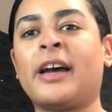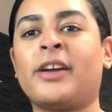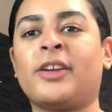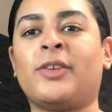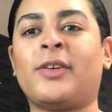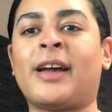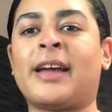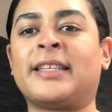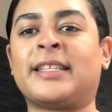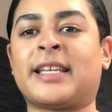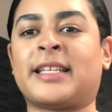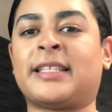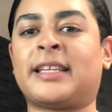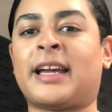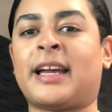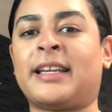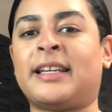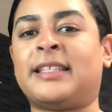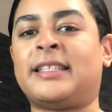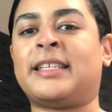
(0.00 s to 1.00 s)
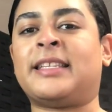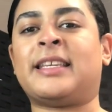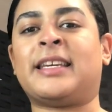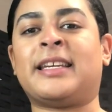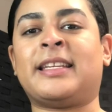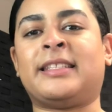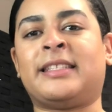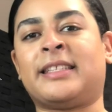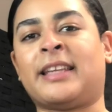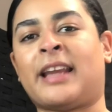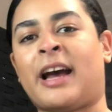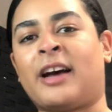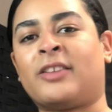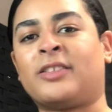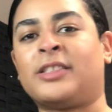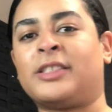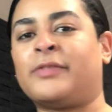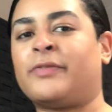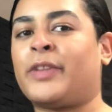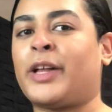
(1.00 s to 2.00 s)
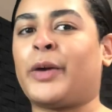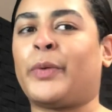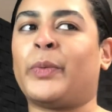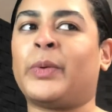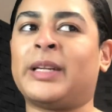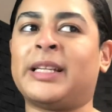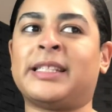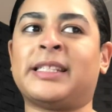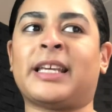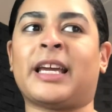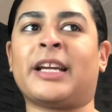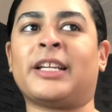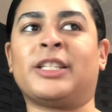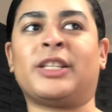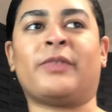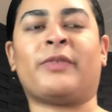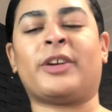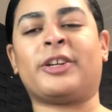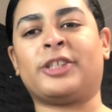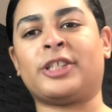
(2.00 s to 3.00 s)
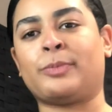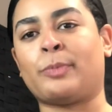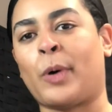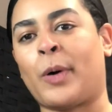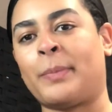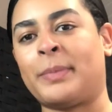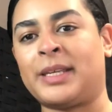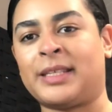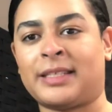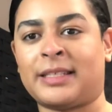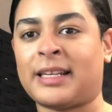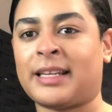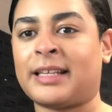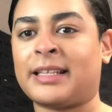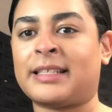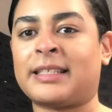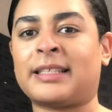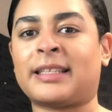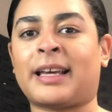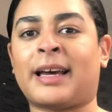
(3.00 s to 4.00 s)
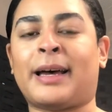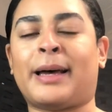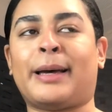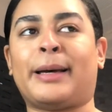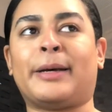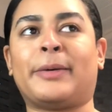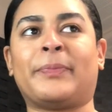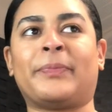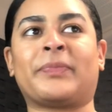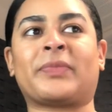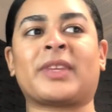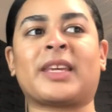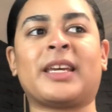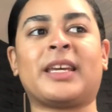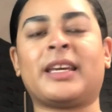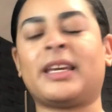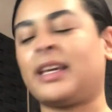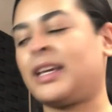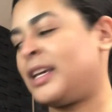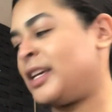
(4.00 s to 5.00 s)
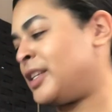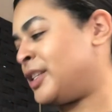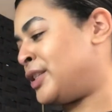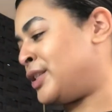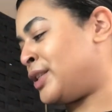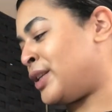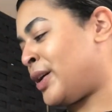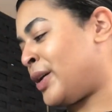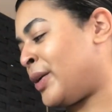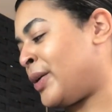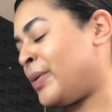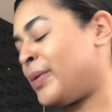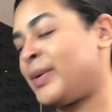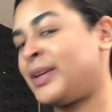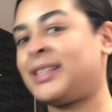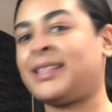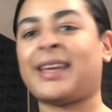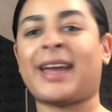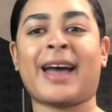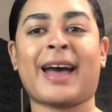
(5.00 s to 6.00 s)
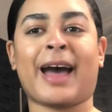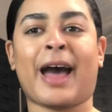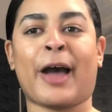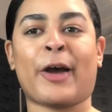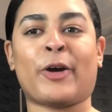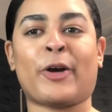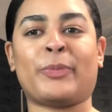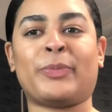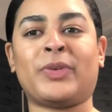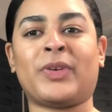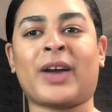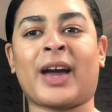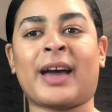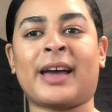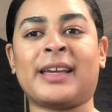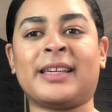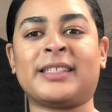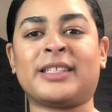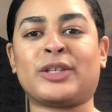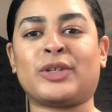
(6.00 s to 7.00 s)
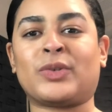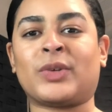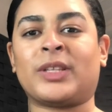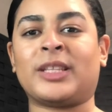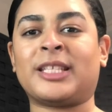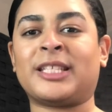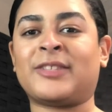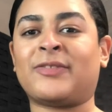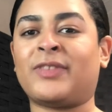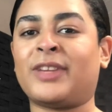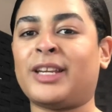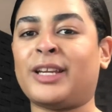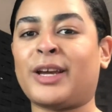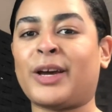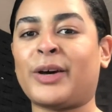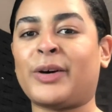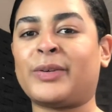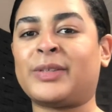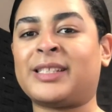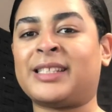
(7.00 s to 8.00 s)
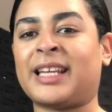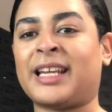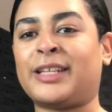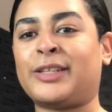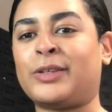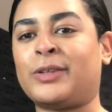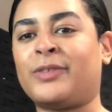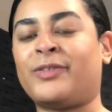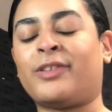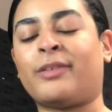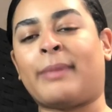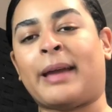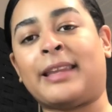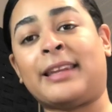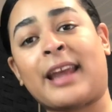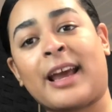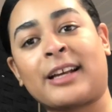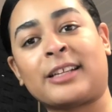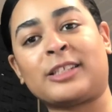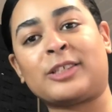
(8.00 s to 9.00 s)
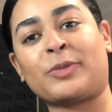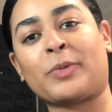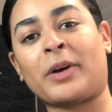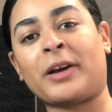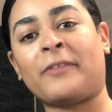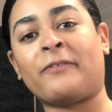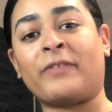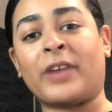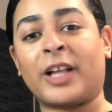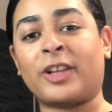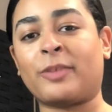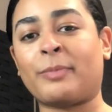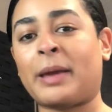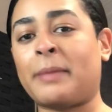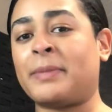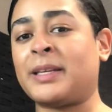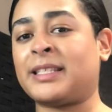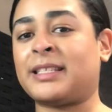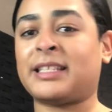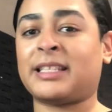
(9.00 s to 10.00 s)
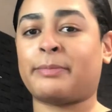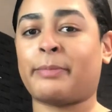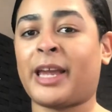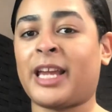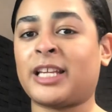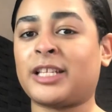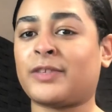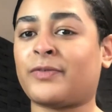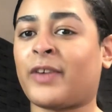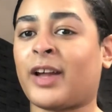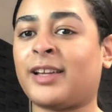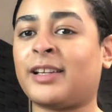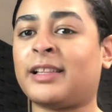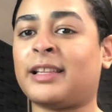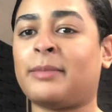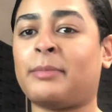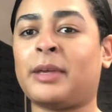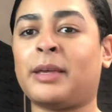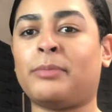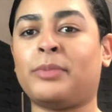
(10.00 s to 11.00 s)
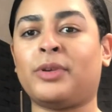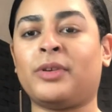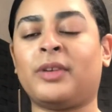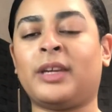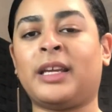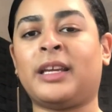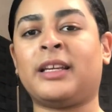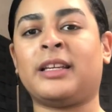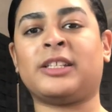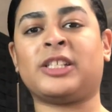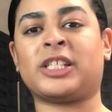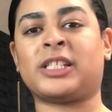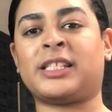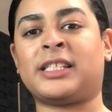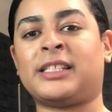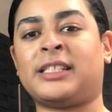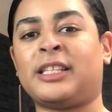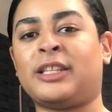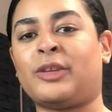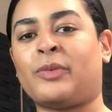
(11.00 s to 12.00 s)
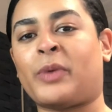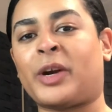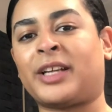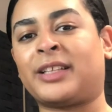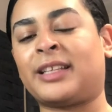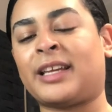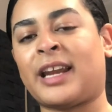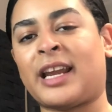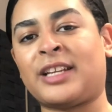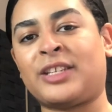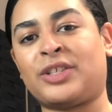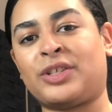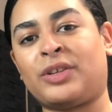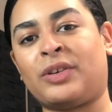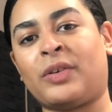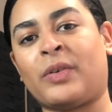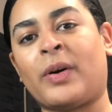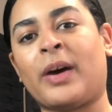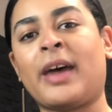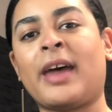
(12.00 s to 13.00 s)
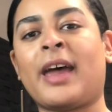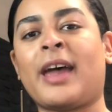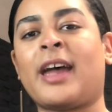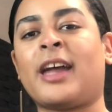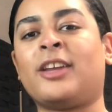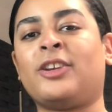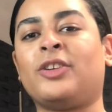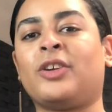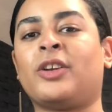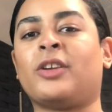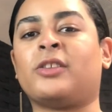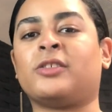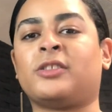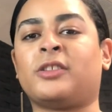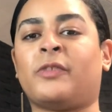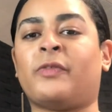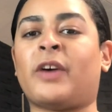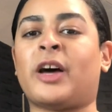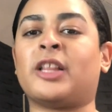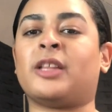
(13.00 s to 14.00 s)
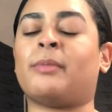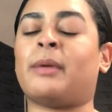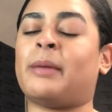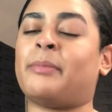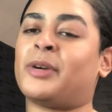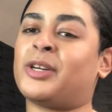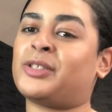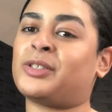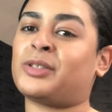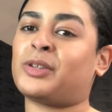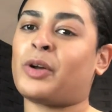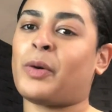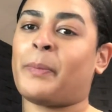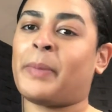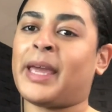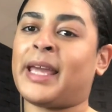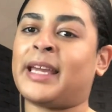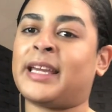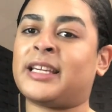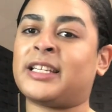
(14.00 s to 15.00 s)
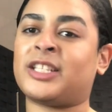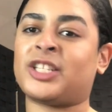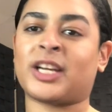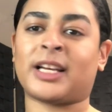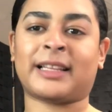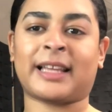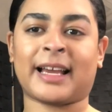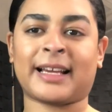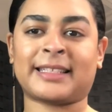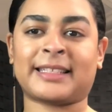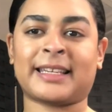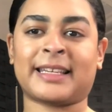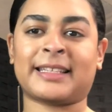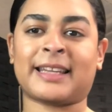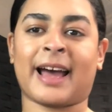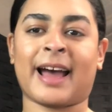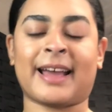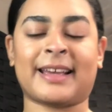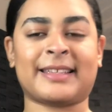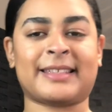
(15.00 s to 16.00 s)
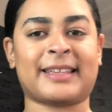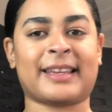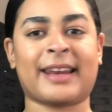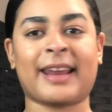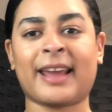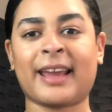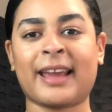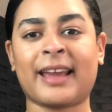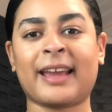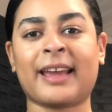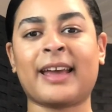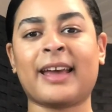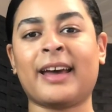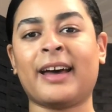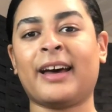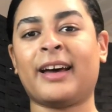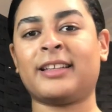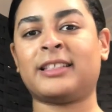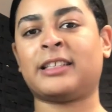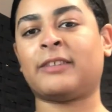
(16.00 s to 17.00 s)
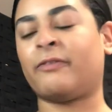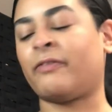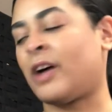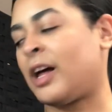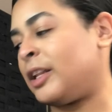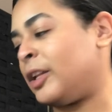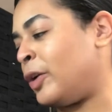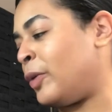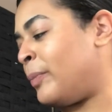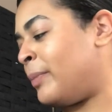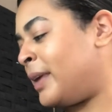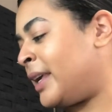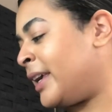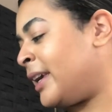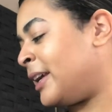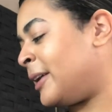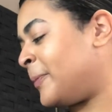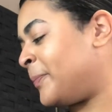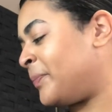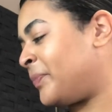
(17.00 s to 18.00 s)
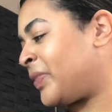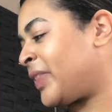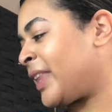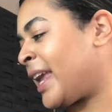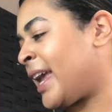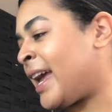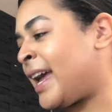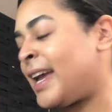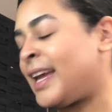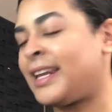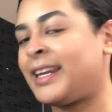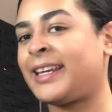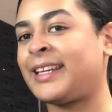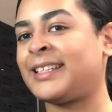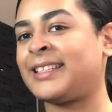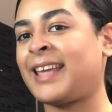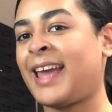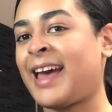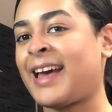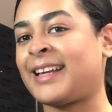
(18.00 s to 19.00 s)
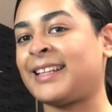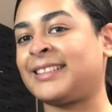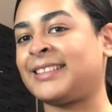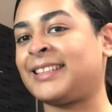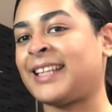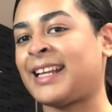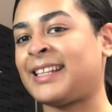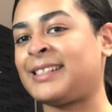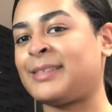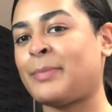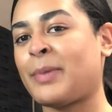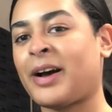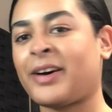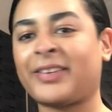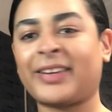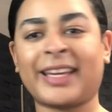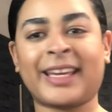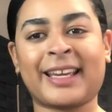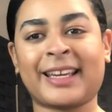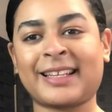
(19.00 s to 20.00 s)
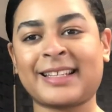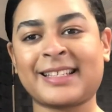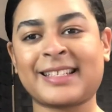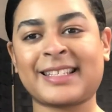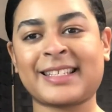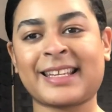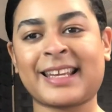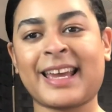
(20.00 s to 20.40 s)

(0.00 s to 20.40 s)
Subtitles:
you guys get to kind of see the ins and outs of like what it's like to run a small business. So yeah, I hope you guys enjoyed this video. Stay tuned for my next one. Follow my business page, Finally Me Beauty, just to see the work that I do. And you can also follow my personal page, Alexia.Izene, to follow me. And yeah, that's about it.